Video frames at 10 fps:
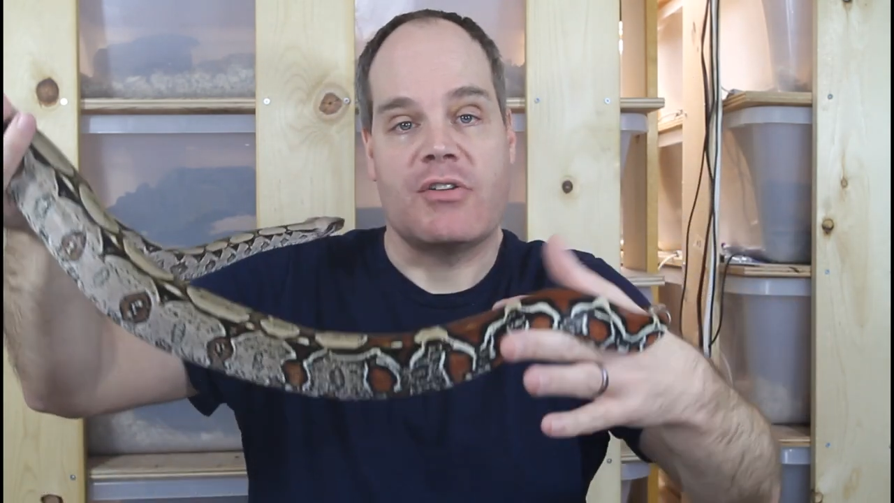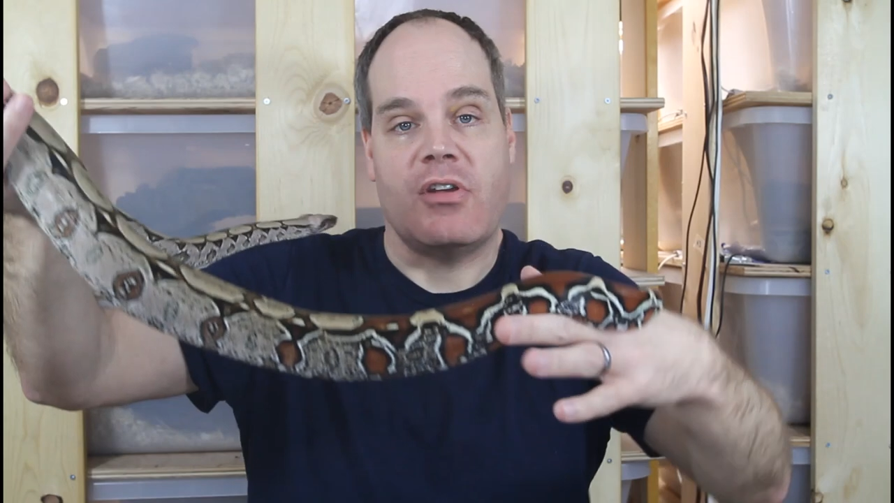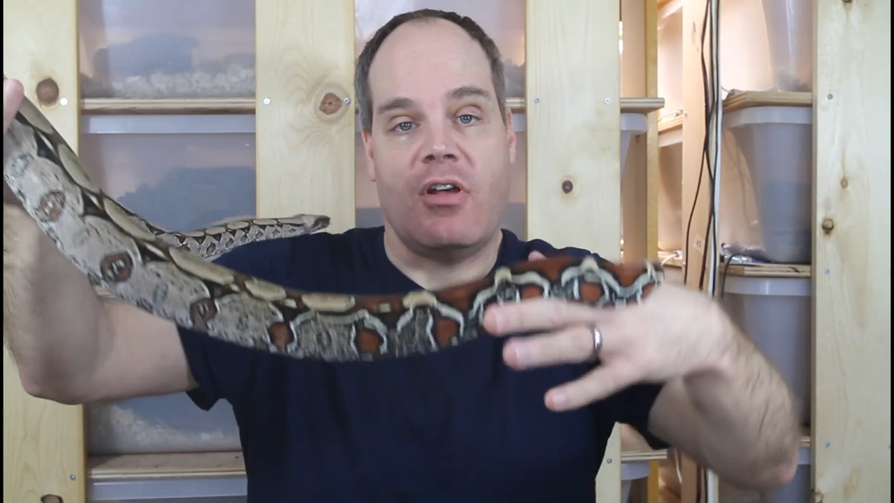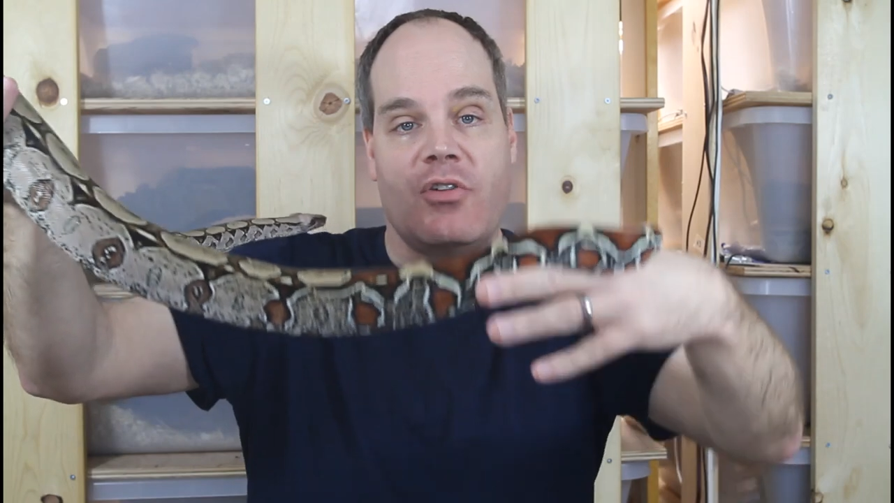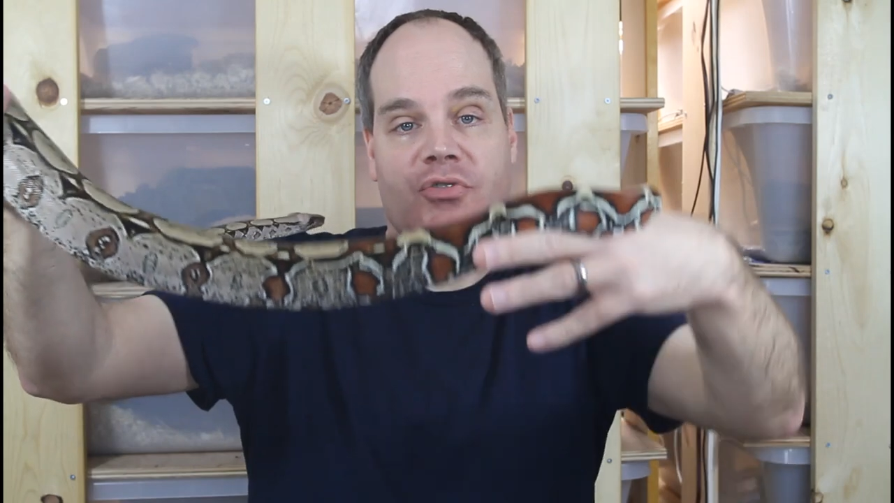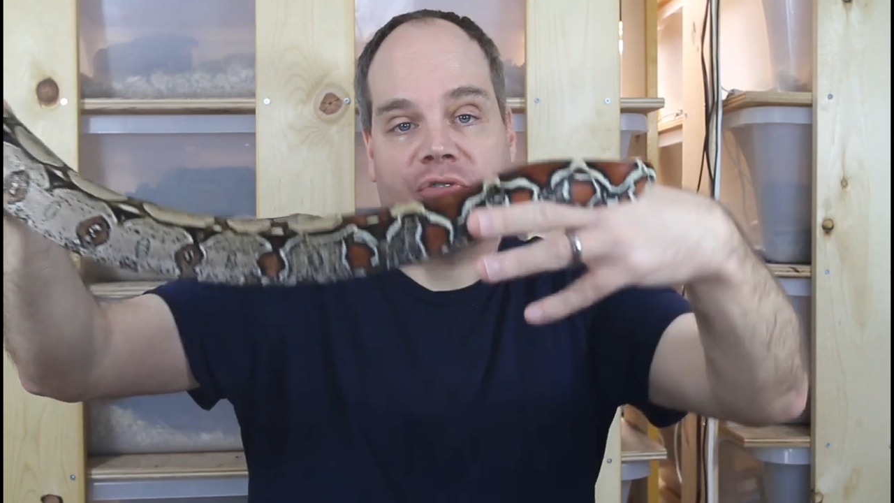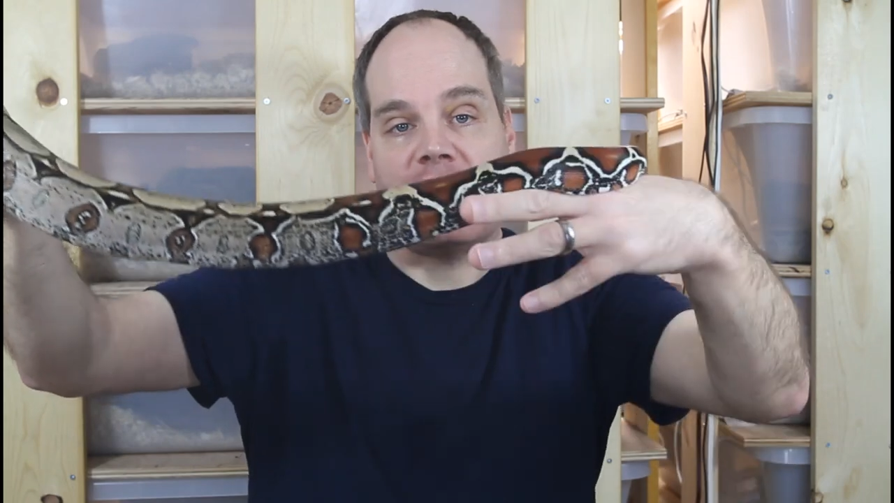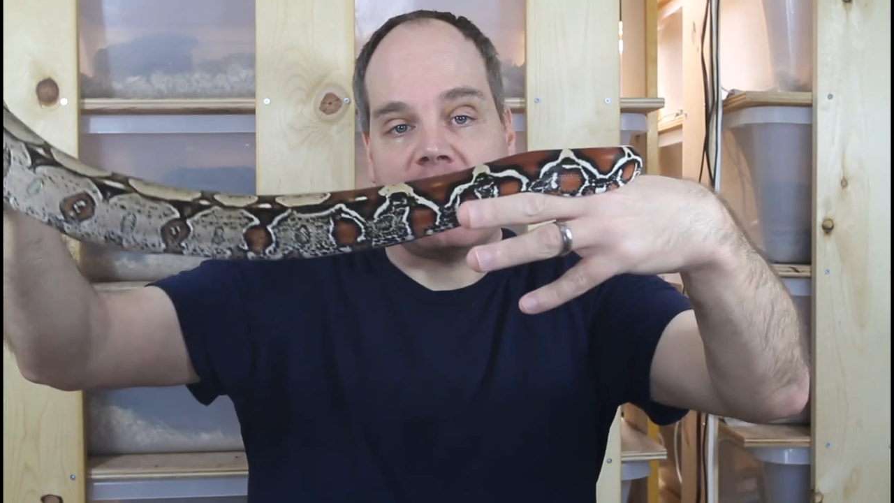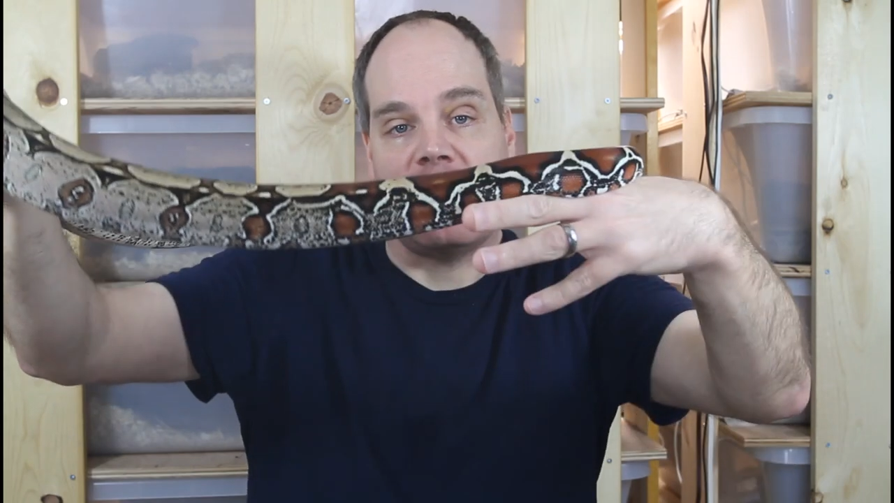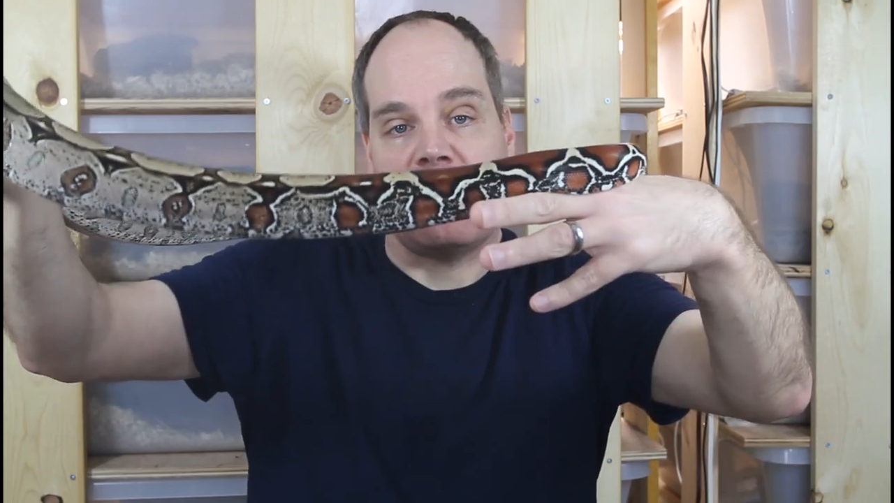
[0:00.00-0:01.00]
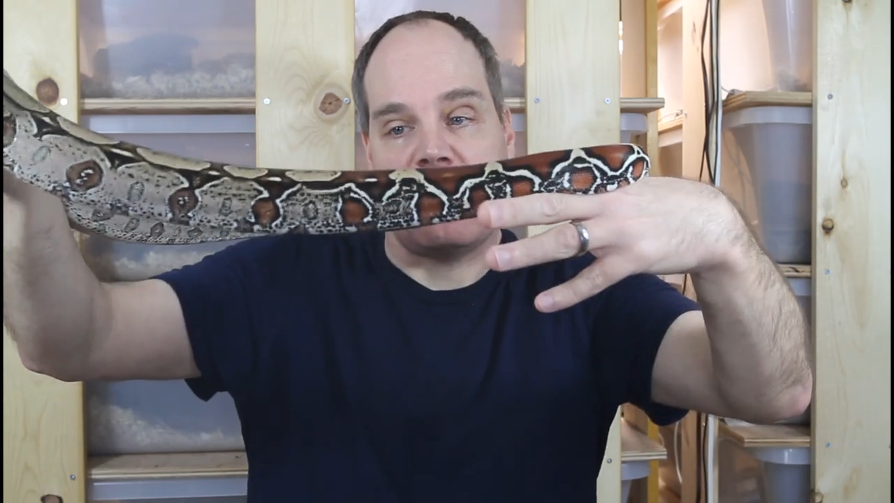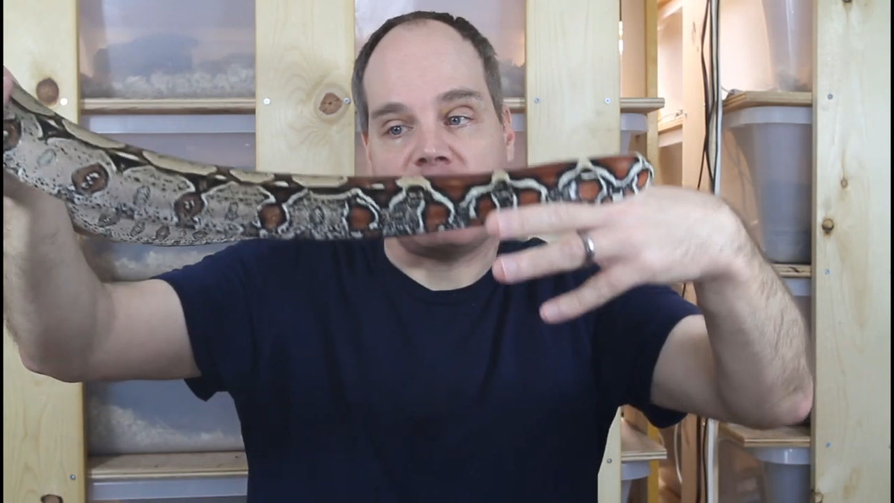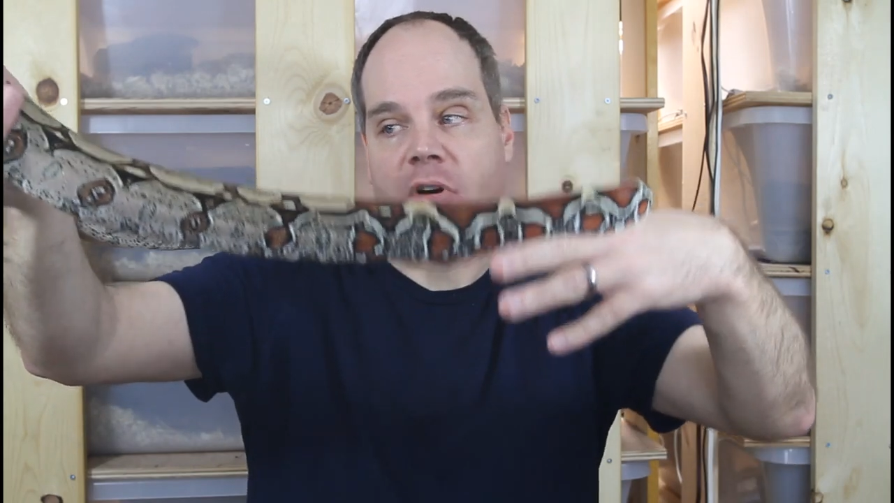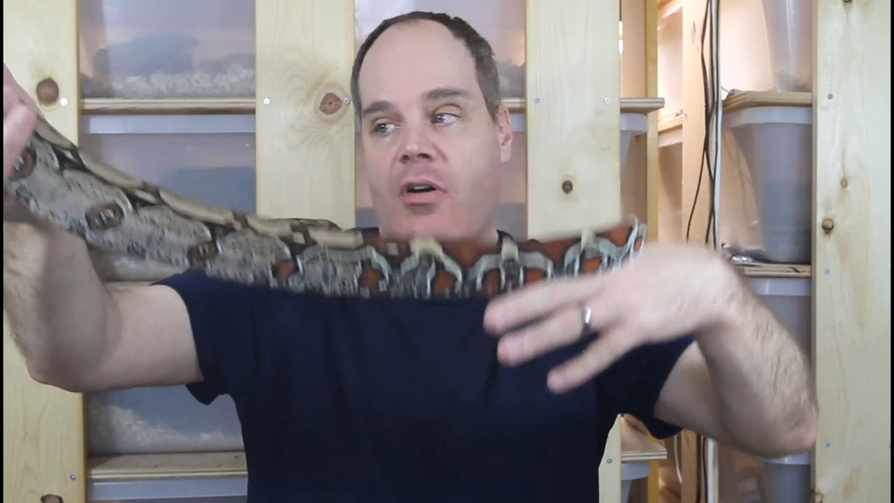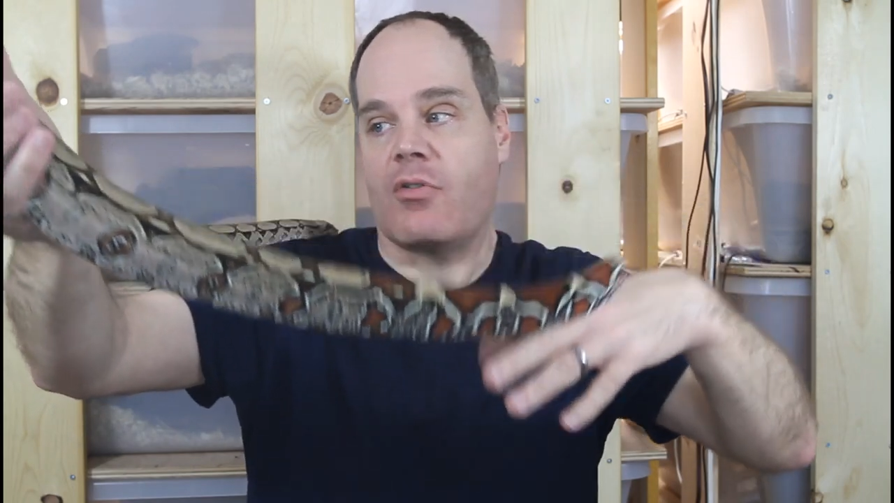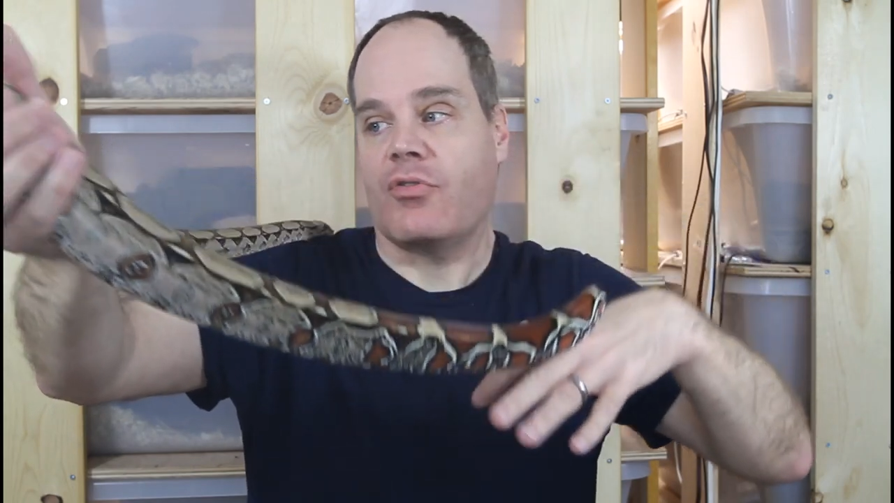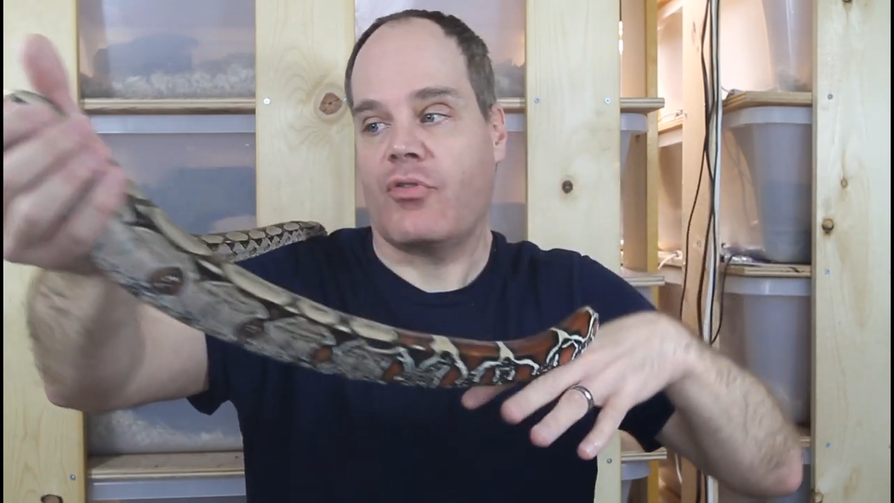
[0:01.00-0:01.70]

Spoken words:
tail just like her father.